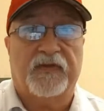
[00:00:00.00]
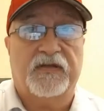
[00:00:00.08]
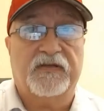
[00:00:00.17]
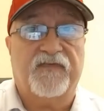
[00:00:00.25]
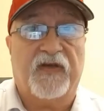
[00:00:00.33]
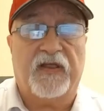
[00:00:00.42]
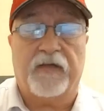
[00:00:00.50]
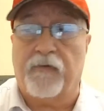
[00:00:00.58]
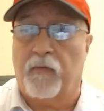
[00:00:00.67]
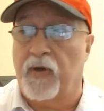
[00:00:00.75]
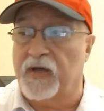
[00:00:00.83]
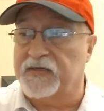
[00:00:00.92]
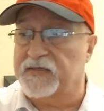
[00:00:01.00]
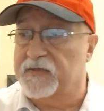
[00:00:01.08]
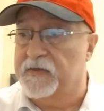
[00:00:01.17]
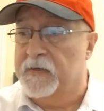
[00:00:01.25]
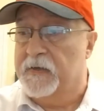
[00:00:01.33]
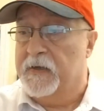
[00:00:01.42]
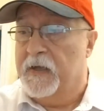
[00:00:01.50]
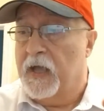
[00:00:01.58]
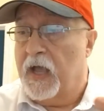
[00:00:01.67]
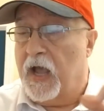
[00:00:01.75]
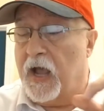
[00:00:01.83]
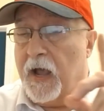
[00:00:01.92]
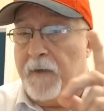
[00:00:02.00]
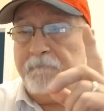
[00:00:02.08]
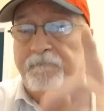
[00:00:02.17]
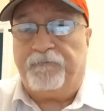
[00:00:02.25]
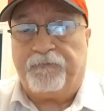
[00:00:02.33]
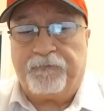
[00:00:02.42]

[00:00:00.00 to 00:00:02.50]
it's fairly robust. The